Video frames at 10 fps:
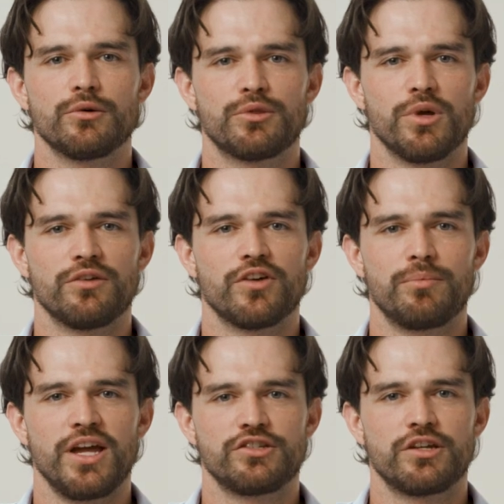with one of our
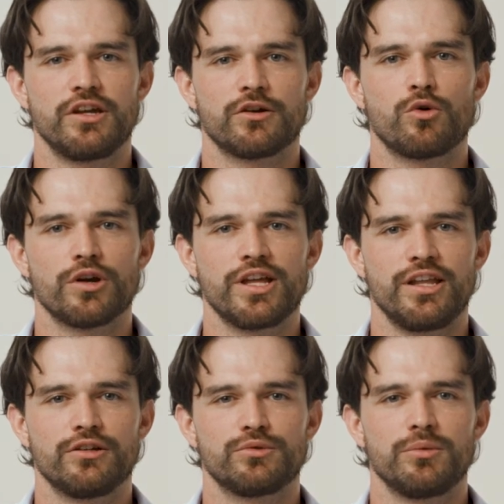patient care
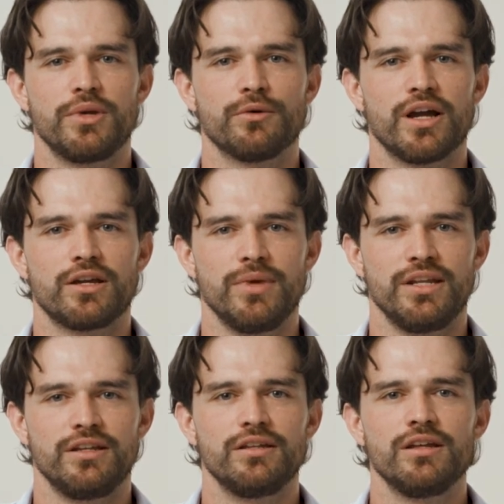coordinators would be
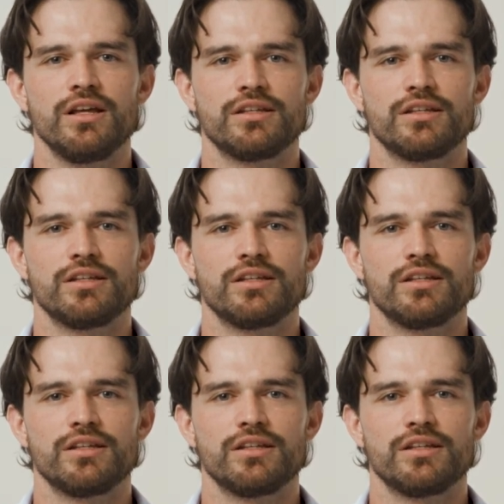recommended